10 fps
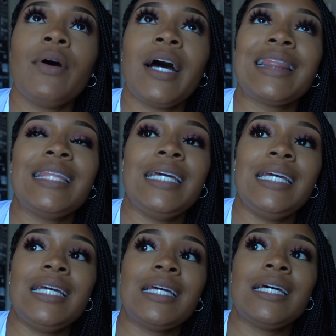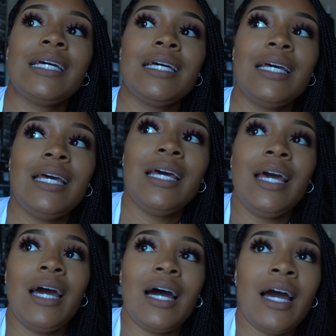I think
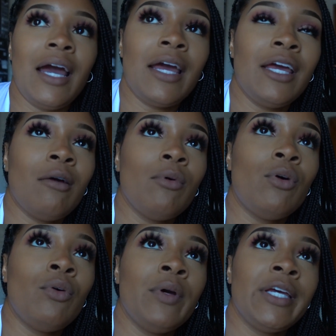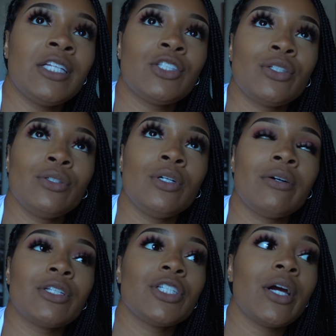I am going to
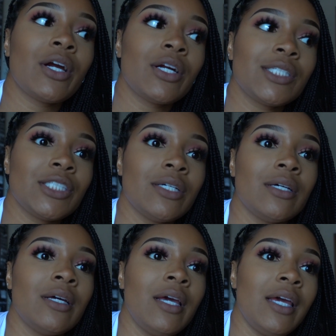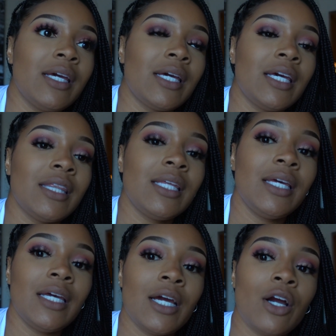go to church and
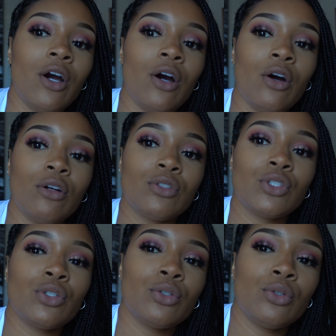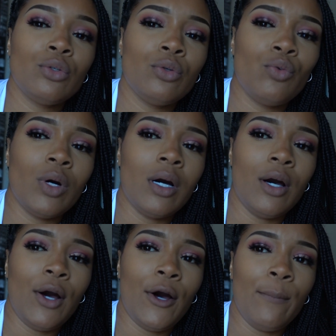then go to,
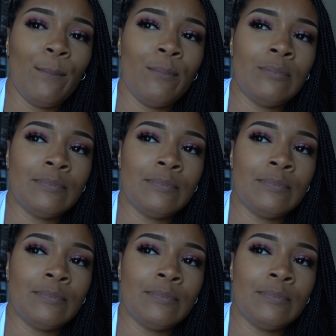I